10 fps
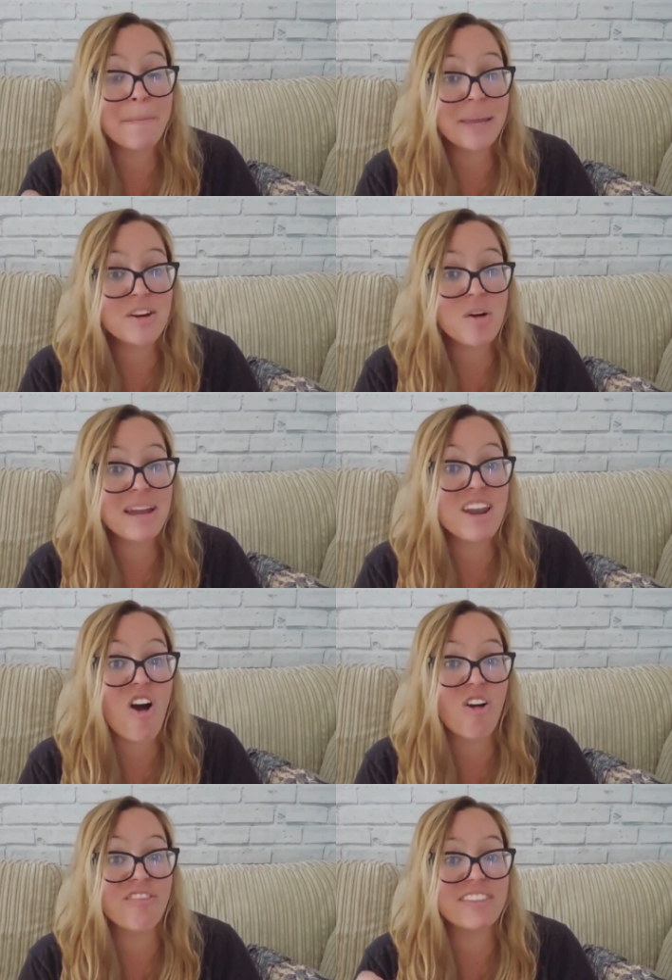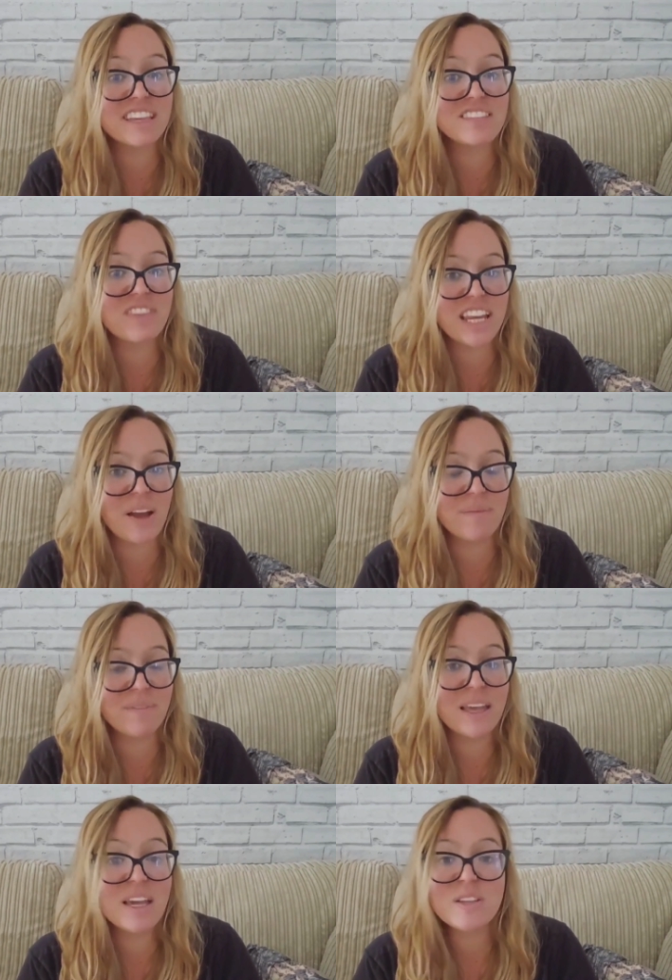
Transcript: and pinned comment of this video.